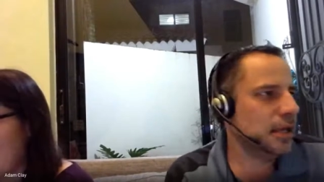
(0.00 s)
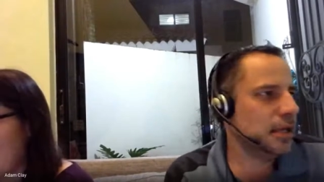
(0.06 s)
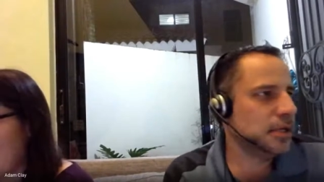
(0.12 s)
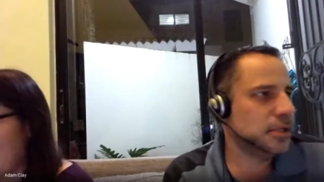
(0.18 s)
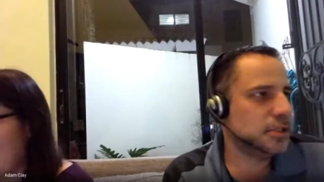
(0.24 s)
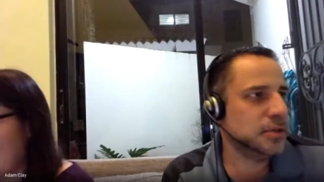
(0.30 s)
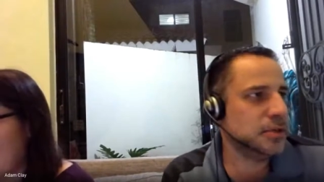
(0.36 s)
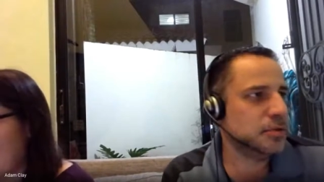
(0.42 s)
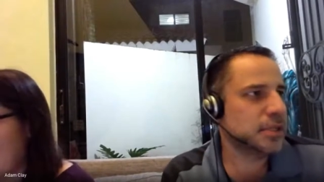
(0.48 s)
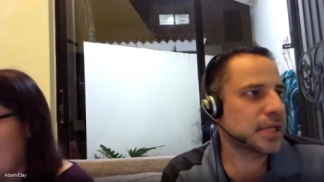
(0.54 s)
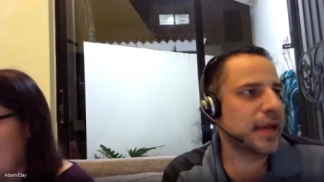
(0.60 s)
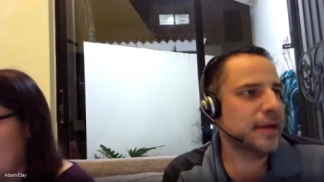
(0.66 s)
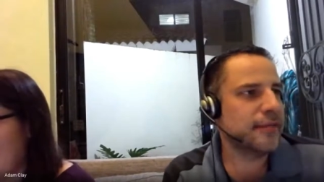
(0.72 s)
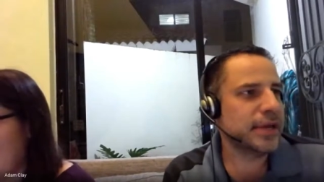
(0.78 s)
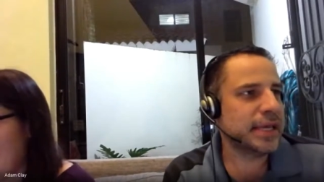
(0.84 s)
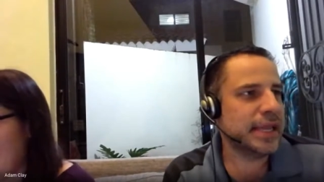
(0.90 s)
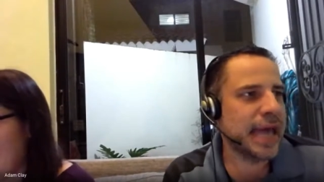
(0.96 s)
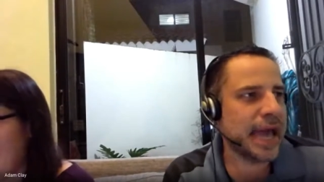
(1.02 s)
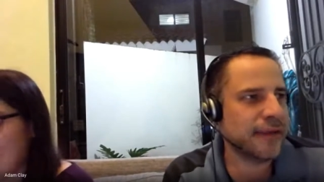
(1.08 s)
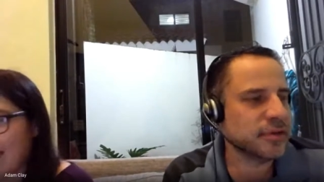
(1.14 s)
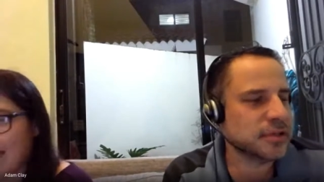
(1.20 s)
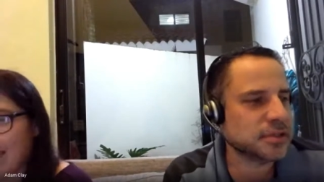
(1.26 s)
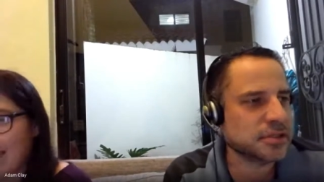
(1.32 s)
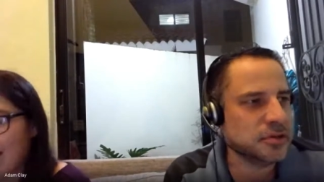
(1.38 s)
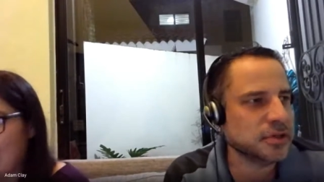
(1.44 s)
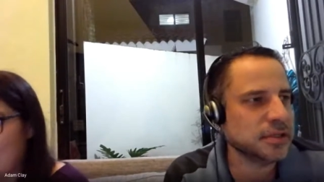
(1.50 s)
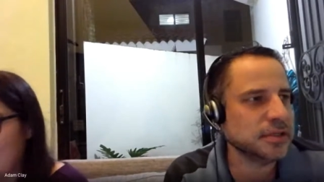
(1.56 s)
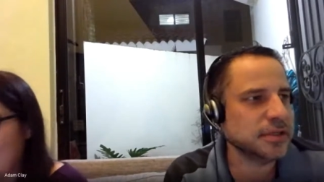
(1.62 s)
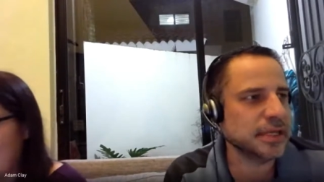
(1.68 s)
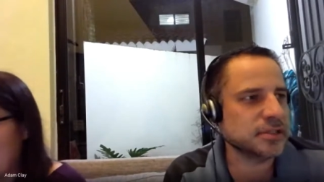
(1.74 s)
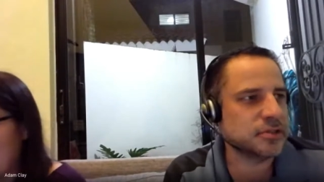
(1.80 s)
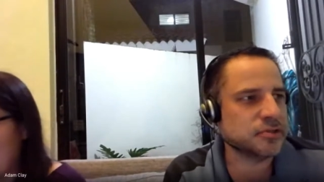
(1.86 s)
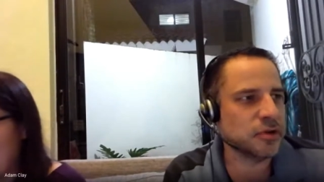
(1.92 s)
she was kind of like an average student
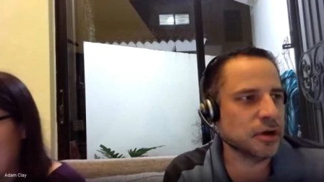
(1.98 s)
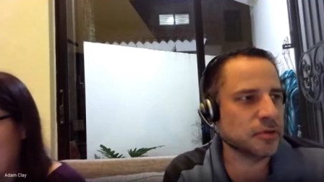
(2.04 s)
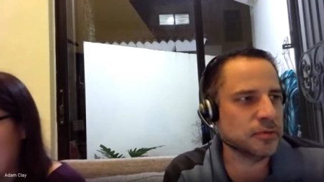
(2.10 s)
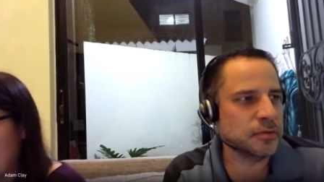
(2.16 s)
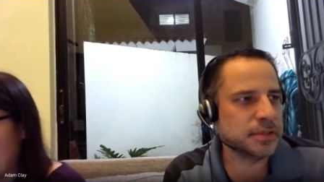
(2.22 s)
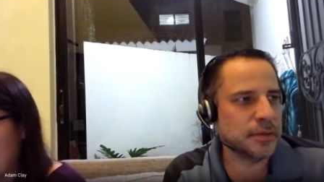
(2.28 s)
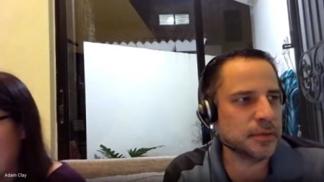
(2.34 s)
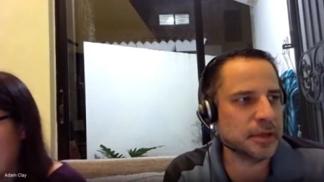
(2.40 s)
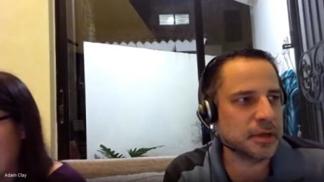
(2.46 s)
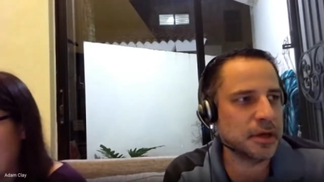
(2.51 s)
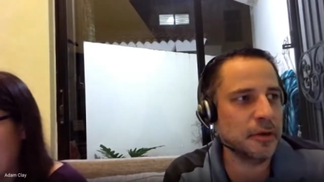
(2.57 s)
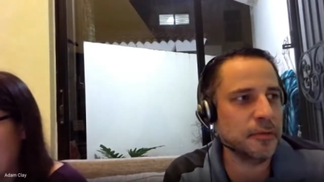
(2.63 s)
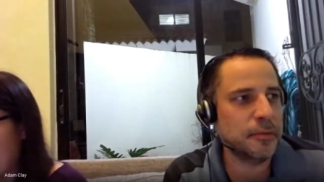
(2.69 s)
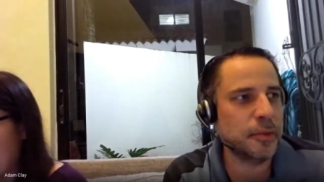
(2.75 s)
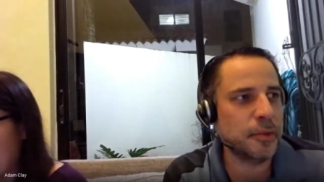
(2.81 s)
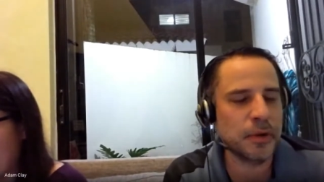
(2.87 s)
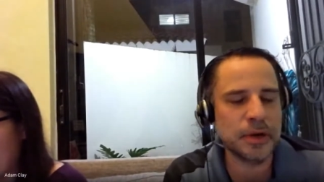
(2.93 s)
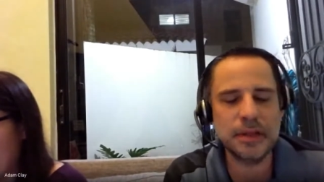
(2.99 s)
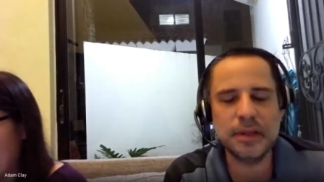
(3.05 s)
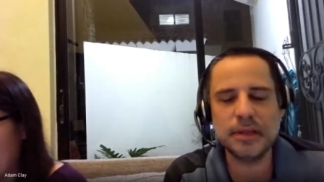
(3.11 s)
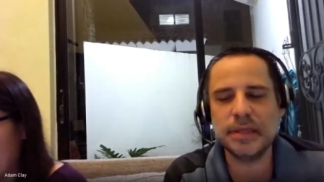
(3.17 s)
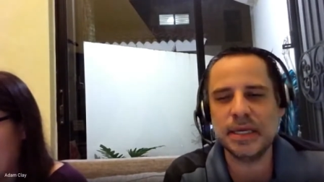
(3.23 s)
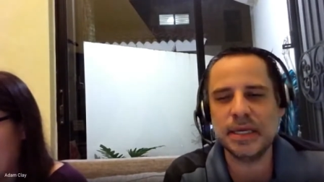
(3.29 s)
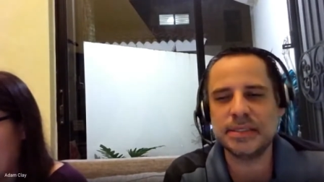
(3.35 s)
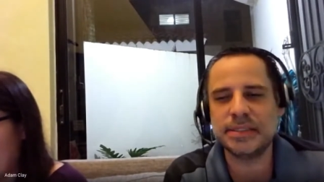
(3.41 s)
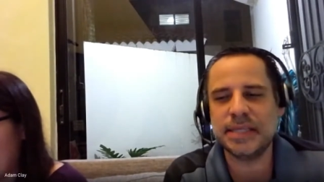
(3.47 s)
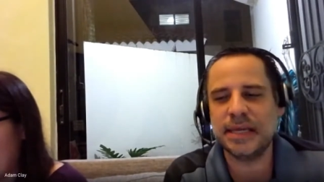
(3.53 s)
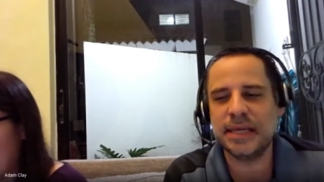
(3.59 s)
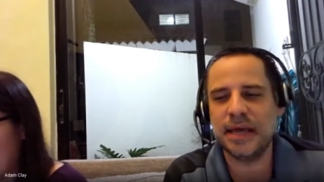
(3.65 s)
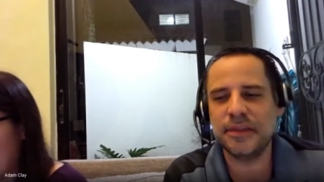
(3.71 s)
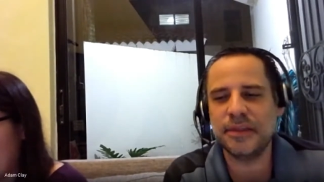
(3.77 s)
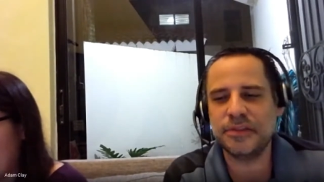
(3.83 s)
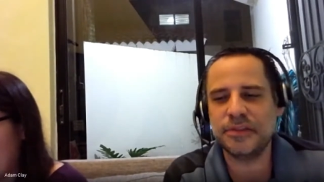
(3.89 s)
that struggled with some of the code. But one of the things that
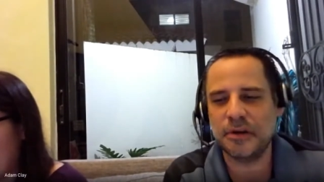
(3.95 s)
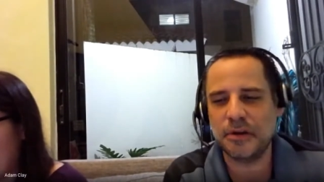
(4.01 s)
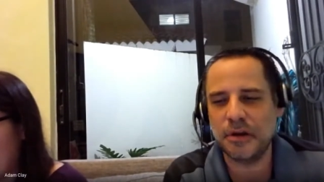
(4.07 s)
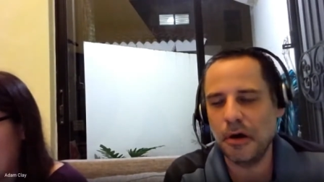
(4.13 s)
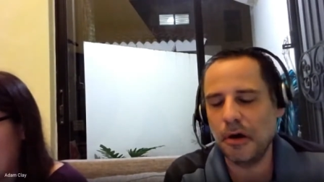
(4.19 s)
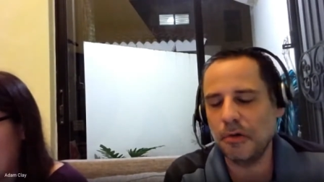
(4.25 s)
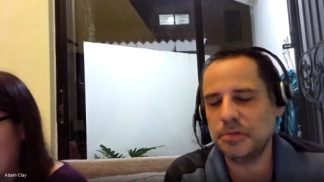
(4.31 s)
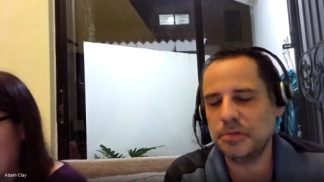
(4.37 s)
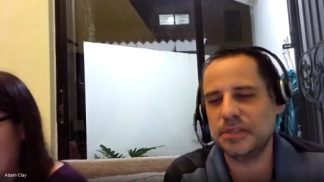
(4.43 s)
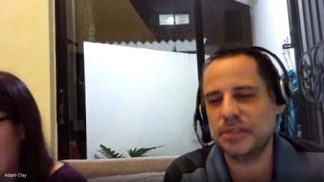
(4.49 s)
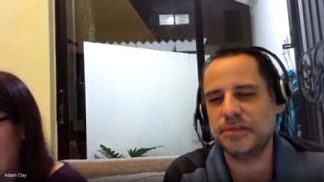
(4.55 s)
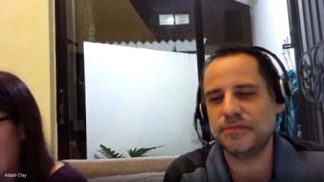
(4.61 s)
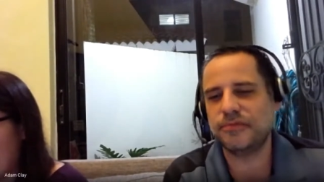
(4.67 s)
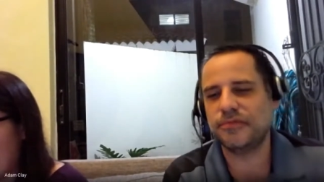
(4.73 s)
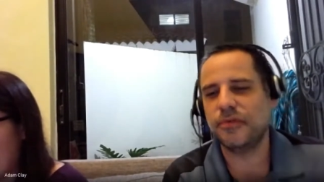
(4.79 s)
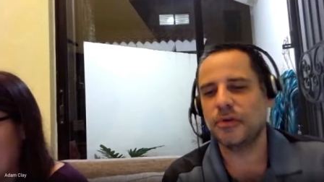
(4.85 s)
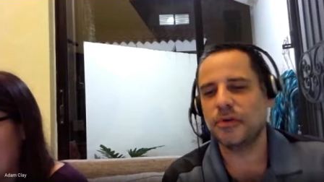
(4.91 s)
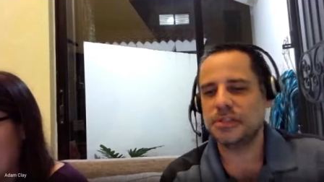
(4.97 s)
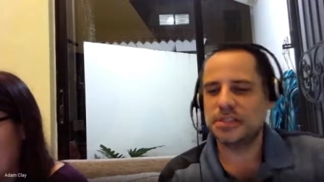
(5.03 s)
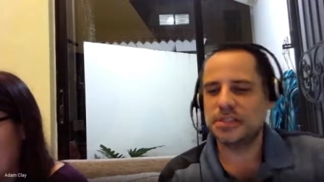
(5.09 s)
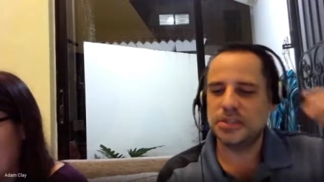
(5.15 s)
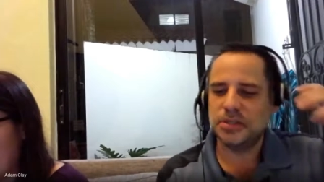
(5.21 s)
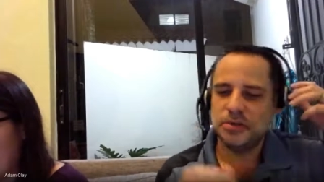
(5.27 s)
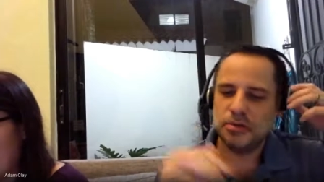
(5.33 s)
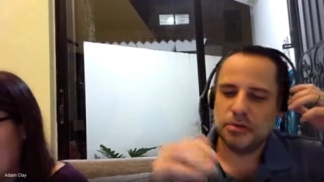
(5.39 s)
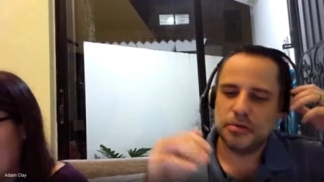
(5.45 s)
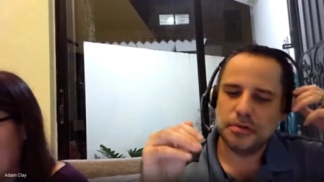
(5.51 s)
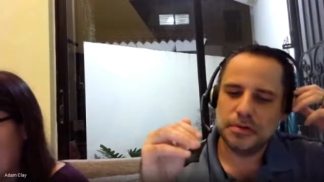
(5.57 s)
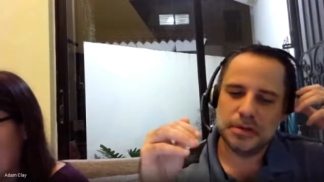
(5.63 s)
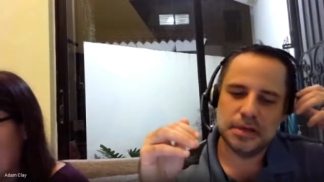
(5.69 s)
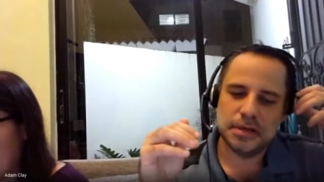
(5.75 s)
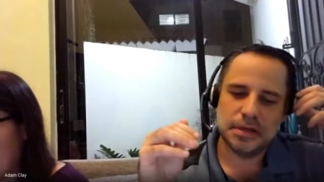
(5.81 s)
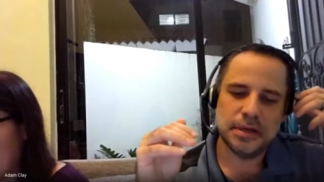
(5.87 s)
now that they're at home, she's forced to
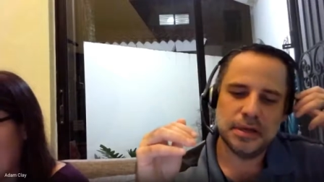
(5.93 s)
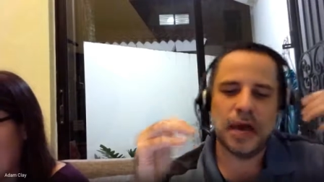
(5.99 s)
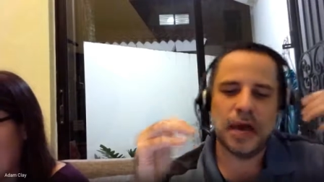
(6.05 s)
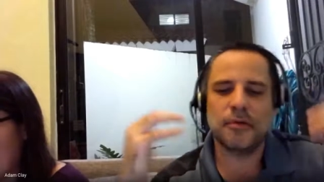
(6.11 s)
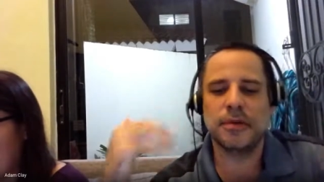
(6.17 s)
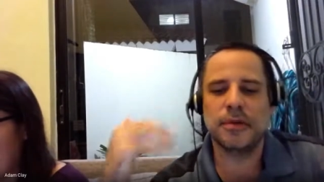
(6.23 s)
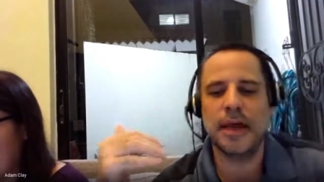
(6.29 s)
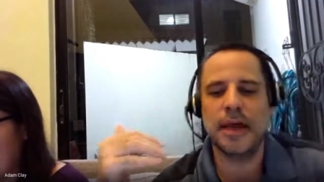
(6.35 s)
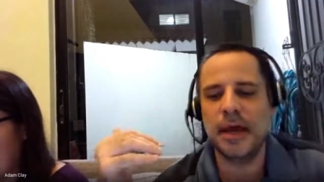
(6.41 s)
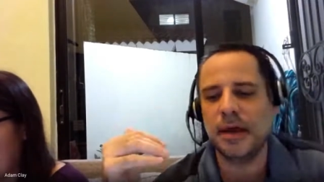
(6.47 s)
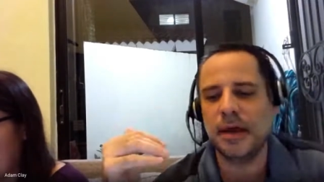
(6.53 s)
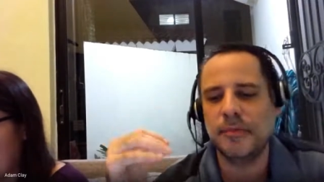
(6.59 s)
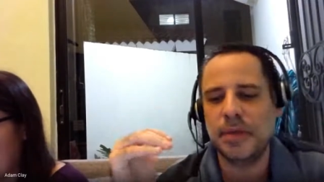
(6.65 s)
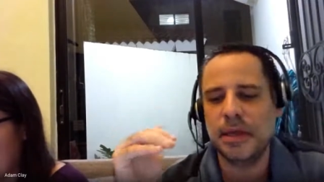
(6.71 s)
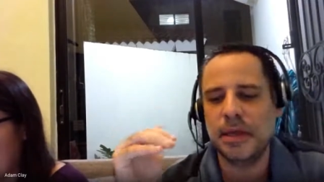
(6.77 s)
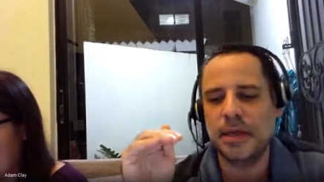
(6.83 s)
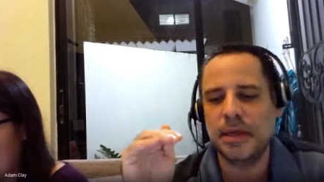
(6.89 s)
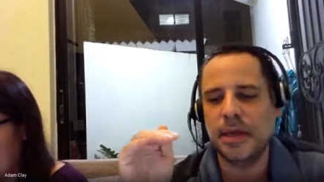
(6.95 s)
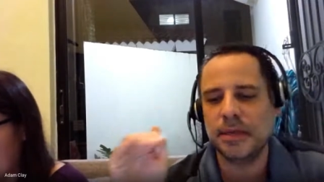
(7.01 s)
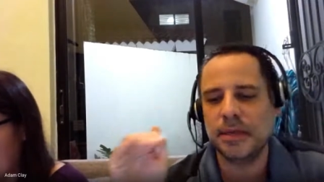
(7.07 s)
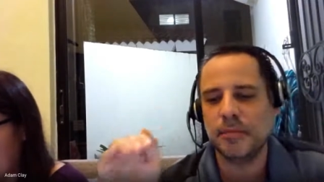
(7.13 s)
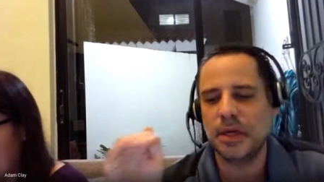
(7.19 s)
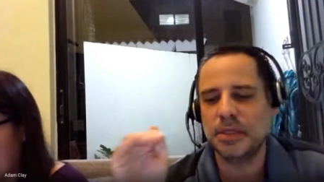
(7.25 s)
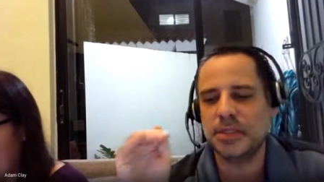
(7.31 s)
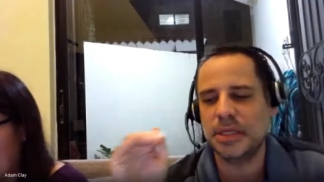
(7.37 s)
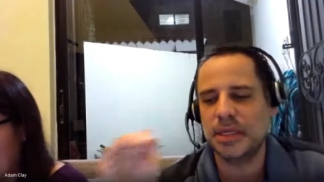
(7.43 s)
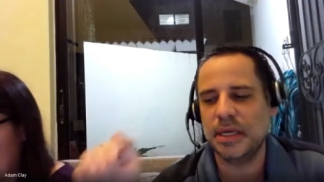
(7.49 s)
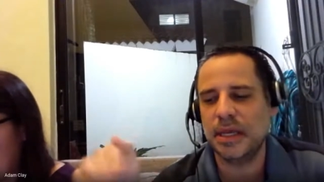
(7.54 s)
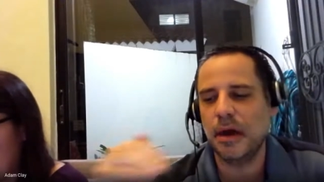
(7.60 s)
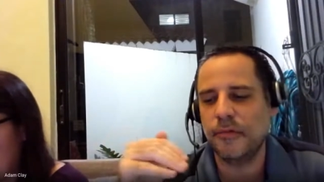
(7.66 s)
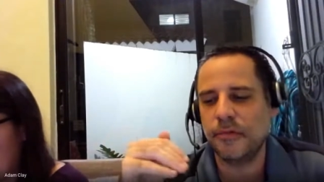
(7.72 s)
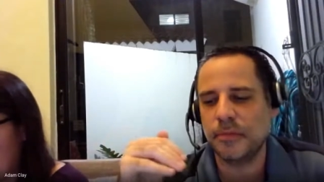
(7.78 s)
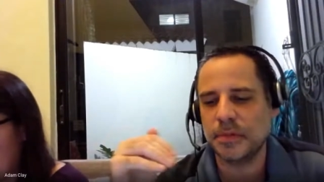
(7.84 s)
not rely on me as much and get
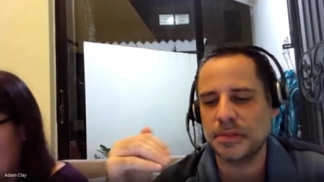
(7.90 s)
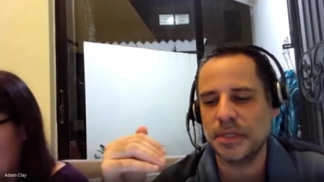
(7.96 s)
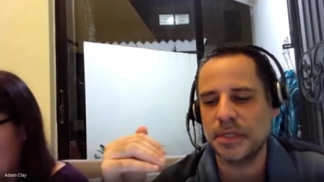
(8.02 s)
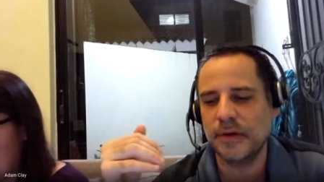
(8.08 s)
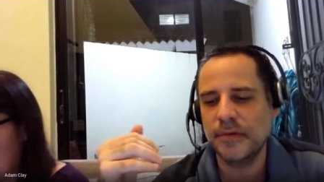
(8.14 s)
help from herself.